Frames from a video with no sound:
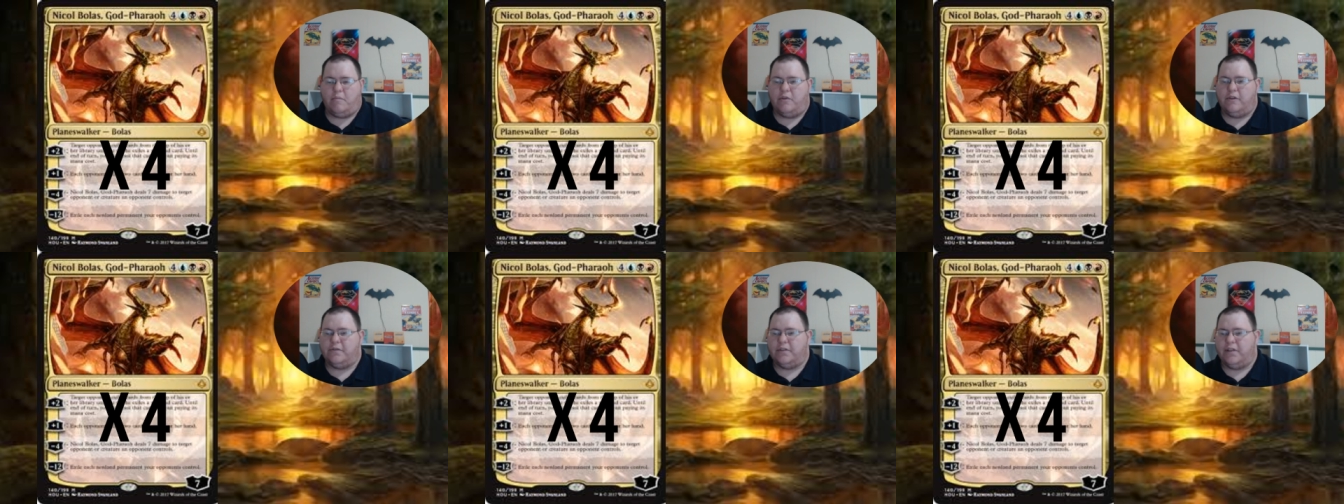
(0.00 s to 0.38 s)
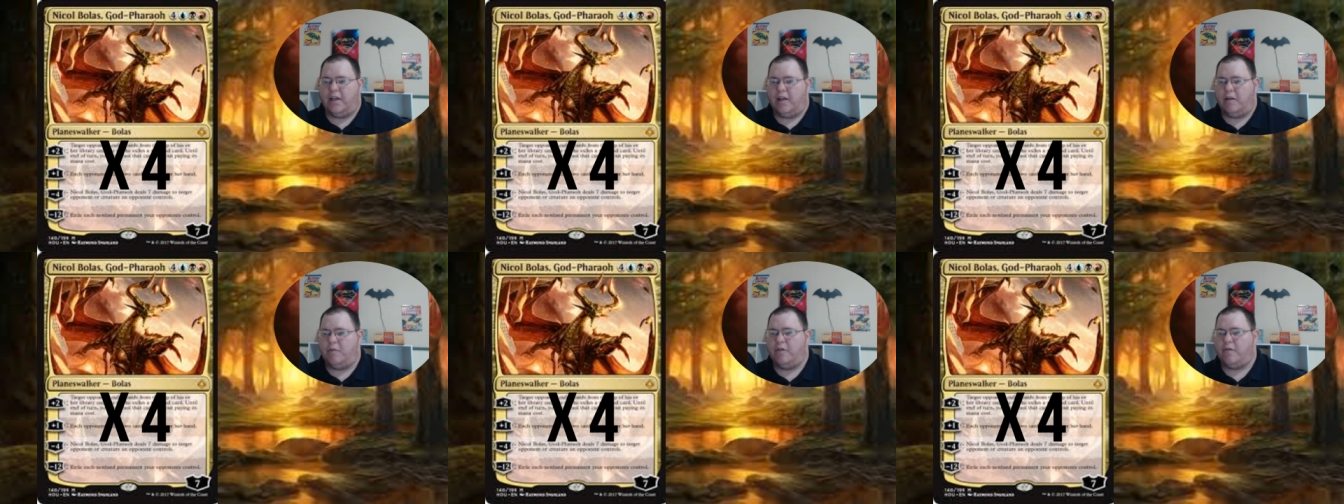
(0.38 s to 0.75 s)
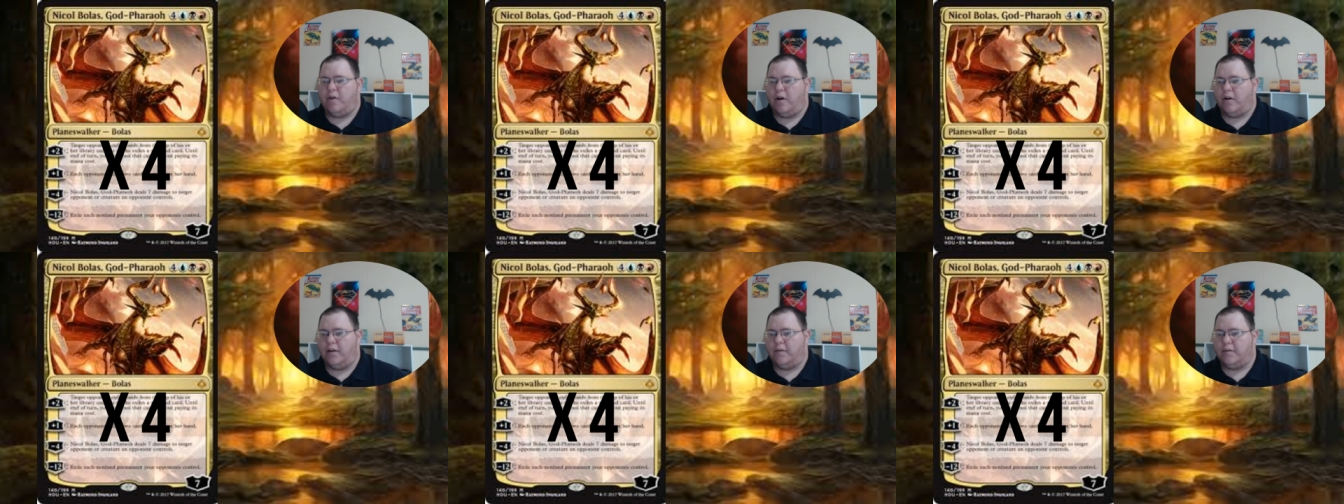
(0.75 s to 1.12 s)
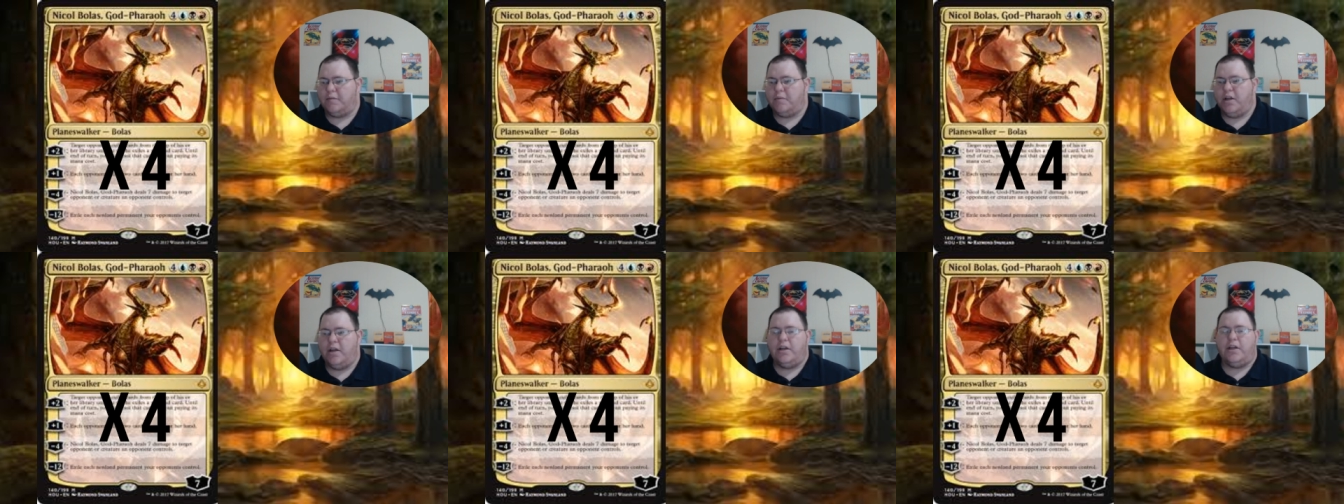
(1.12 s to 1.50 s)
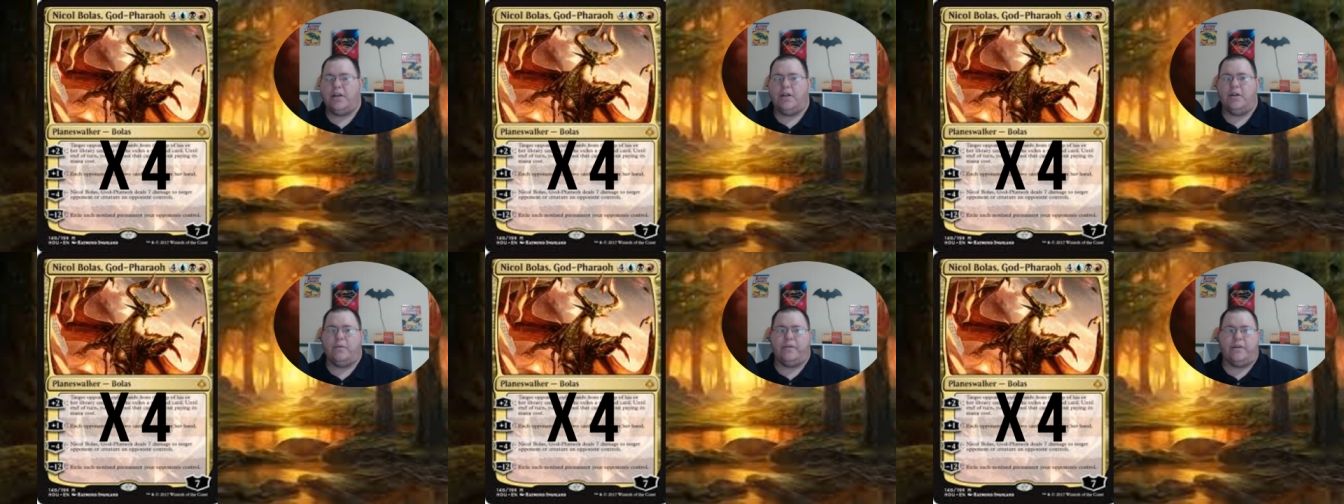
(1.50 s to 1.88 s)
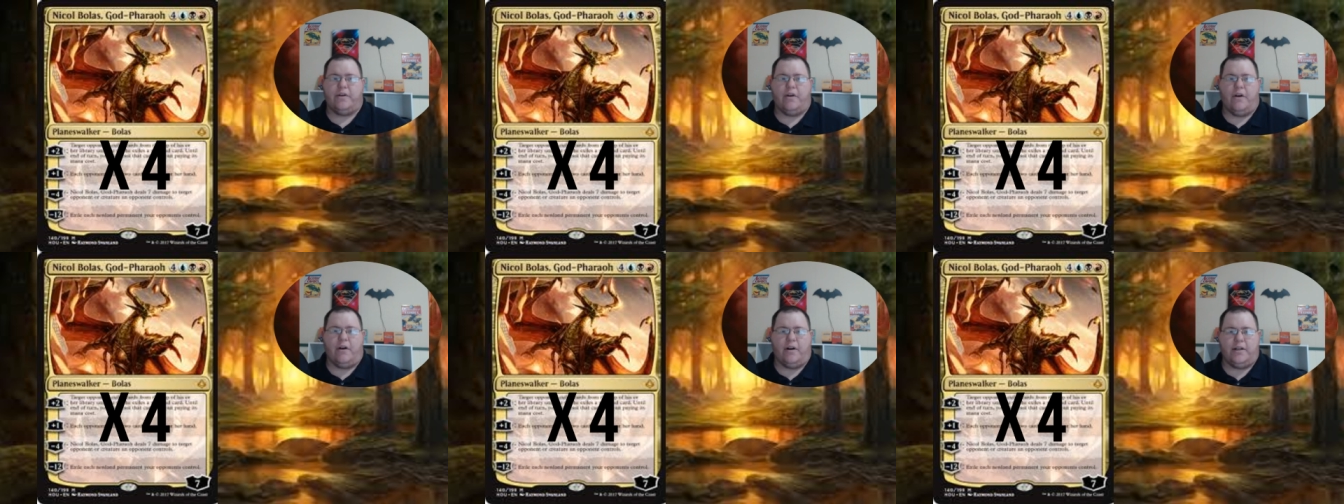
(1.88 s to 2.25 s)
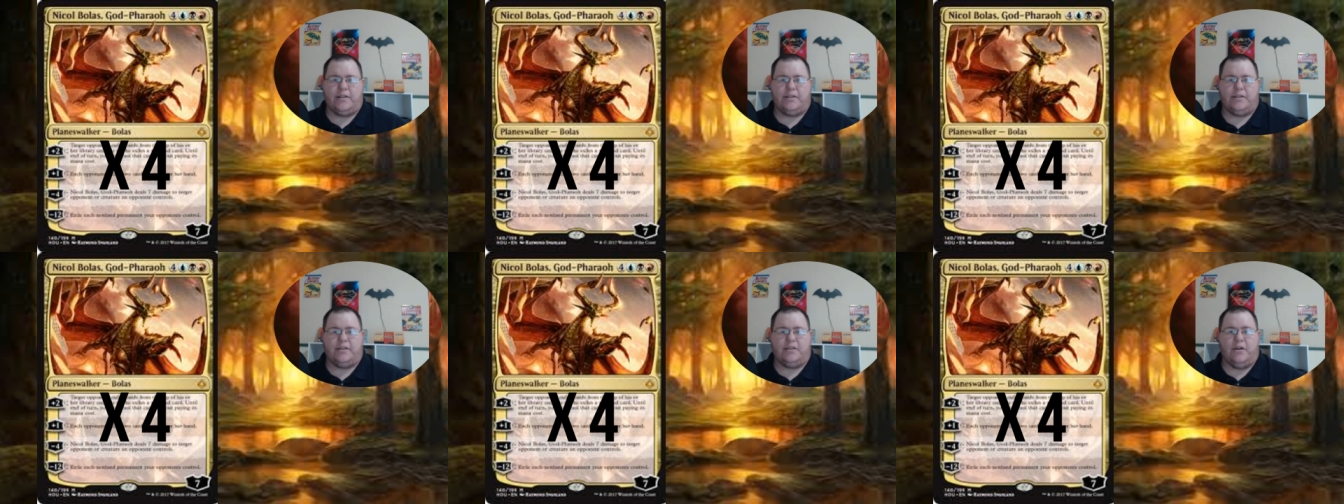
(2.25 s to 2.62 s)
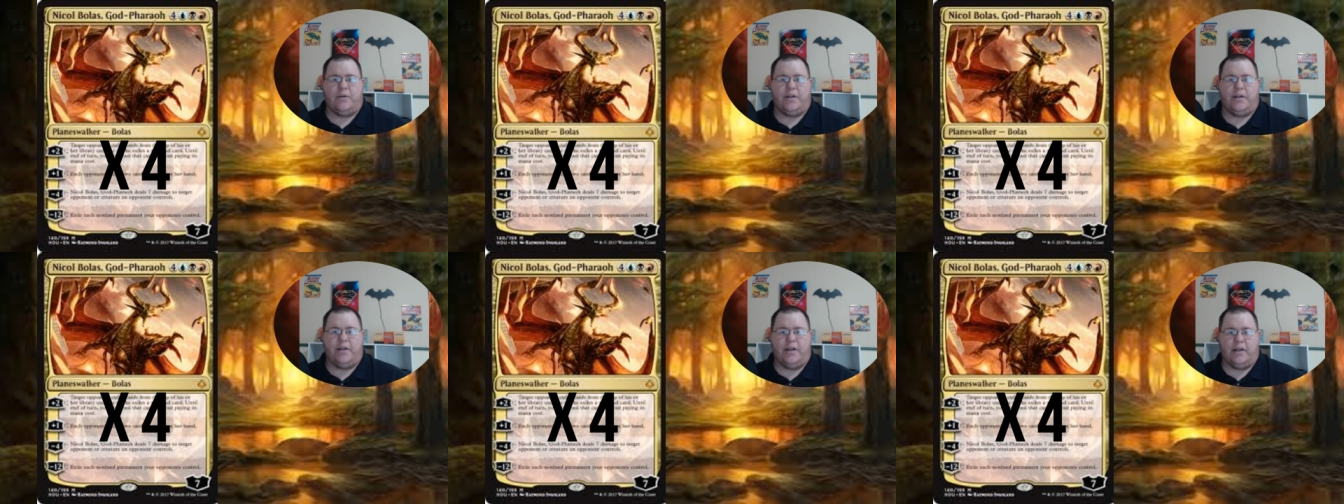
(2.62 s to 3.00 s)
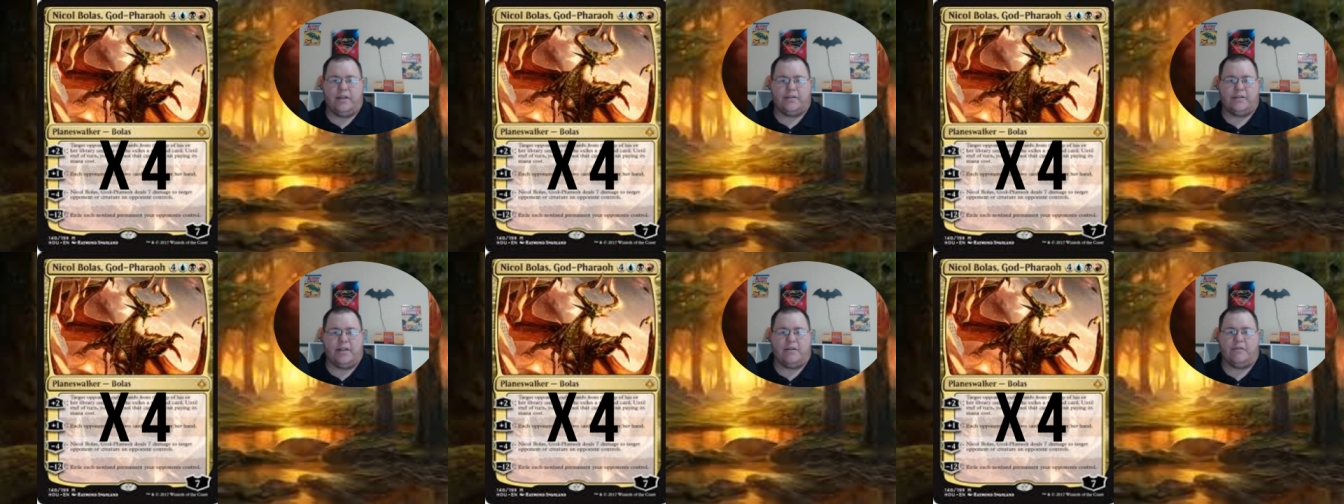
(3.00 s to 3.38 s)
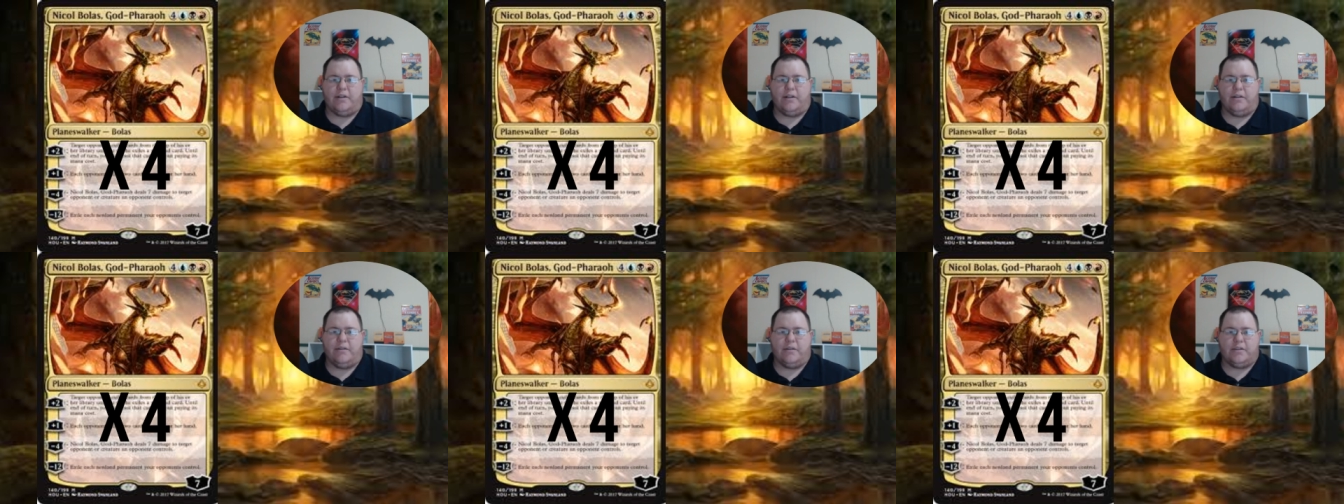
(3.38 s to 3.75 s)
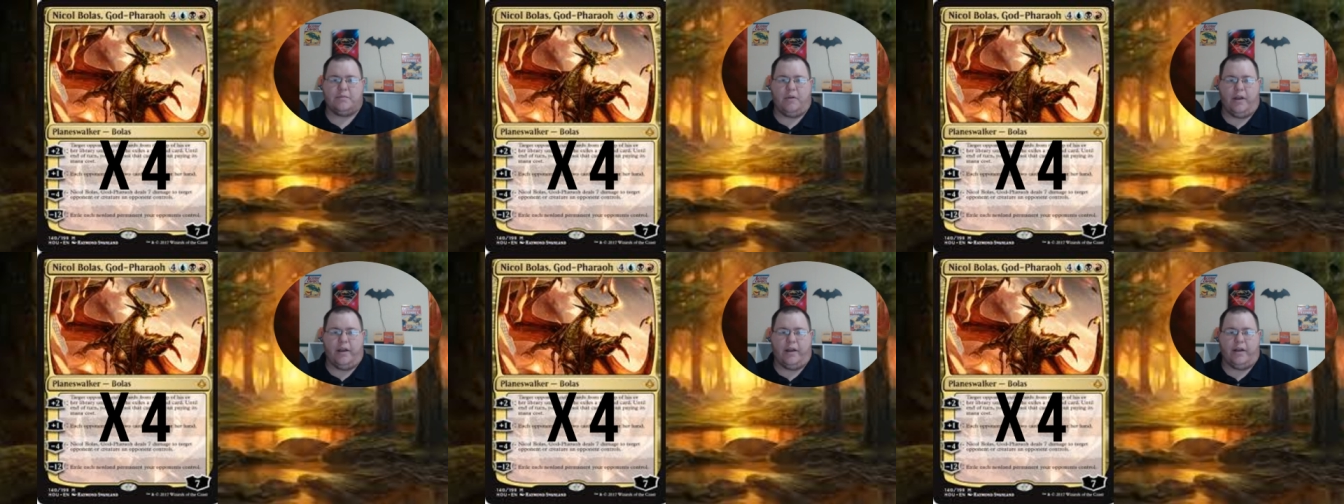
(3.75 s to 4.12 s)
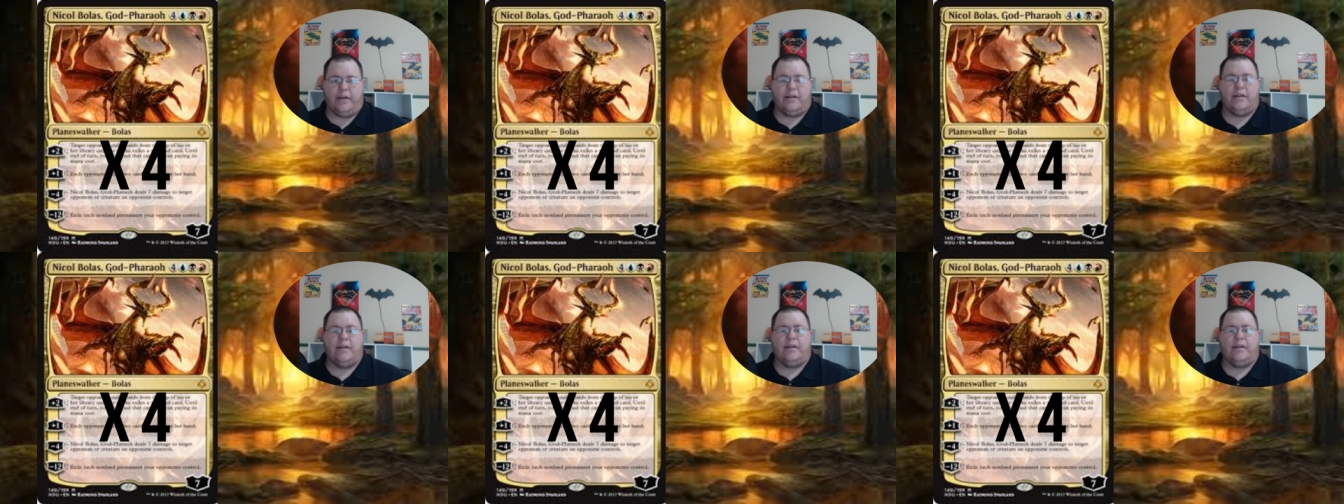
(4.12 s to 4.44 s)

seen him, you've heard of him. You know what the card is, you know what it does. I don't need to explain it.